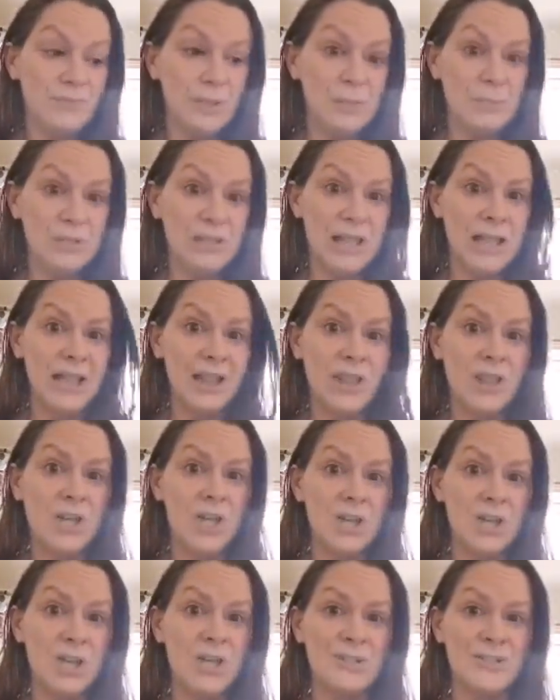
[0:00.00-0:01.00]
But like,
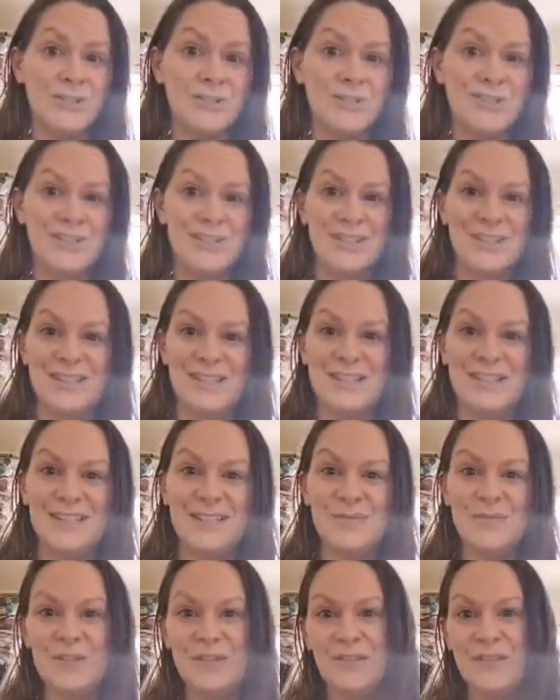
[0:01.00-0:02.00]
log on to the
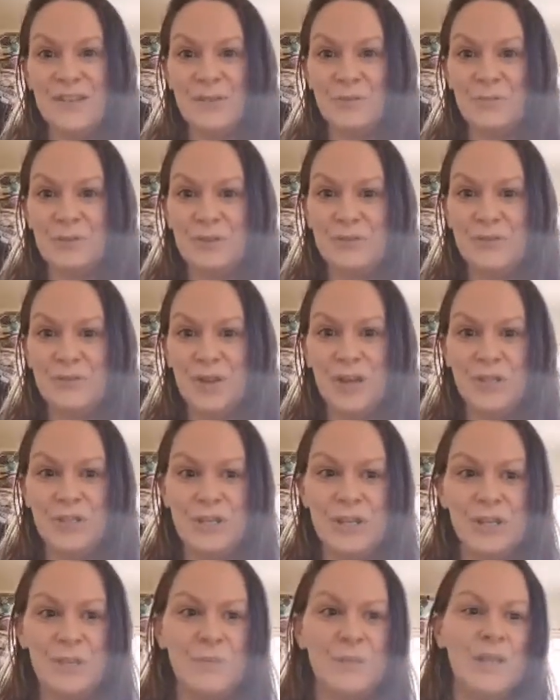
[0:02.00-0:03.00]
system if that's what you've got
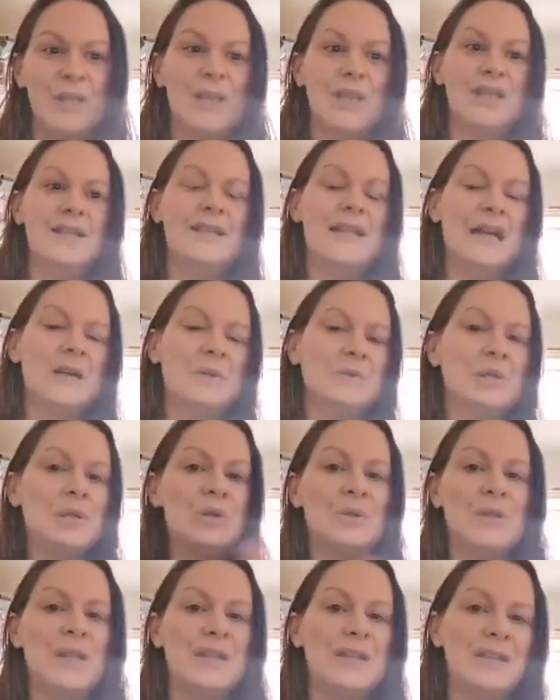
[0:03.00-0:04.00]
to do.
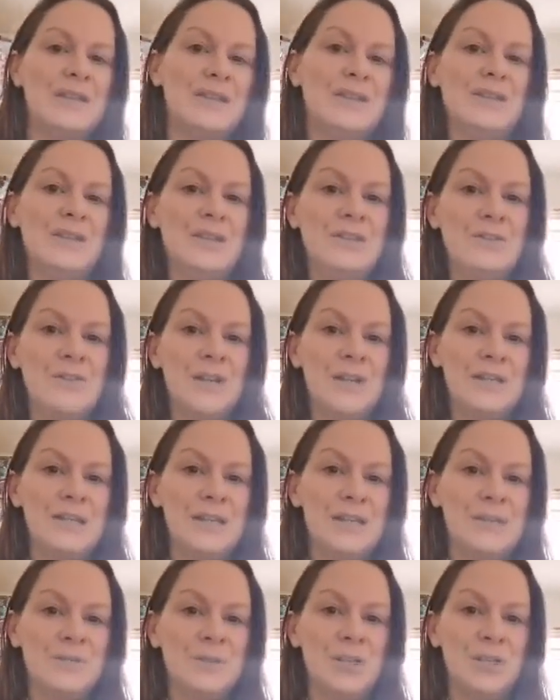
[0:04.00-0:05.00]
Download anything that you've got to
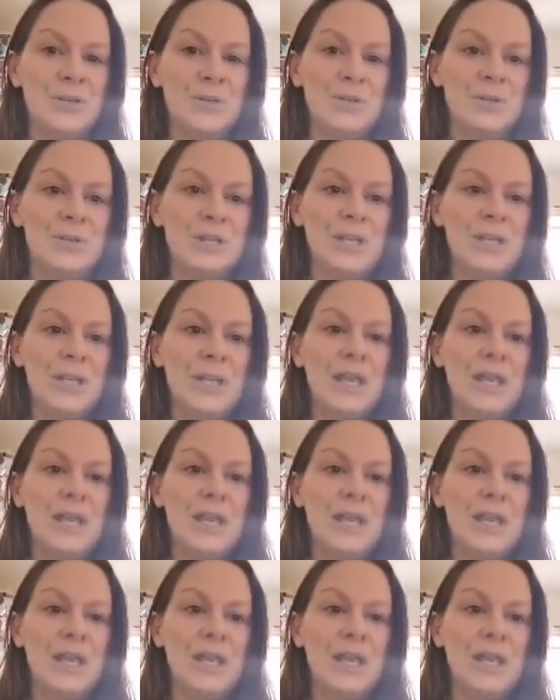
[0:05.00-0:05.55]
download.